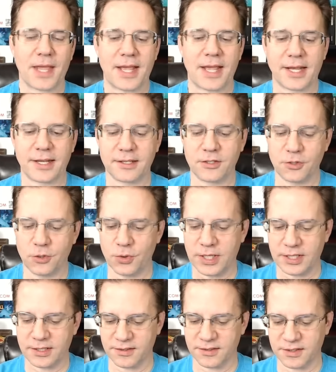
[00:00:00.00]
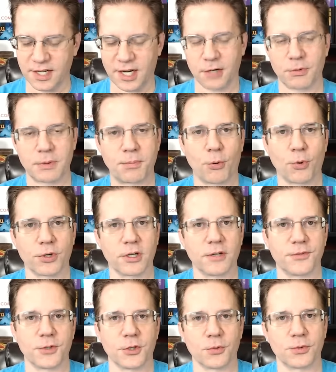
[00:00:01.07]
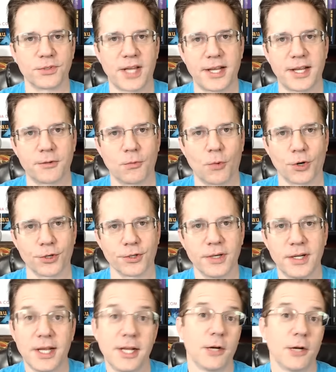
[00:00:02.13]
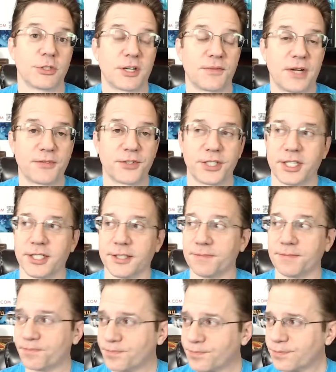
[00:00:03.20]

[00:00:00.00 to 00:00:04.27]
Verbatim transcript: and you get this entire report of your tank water, which I've never done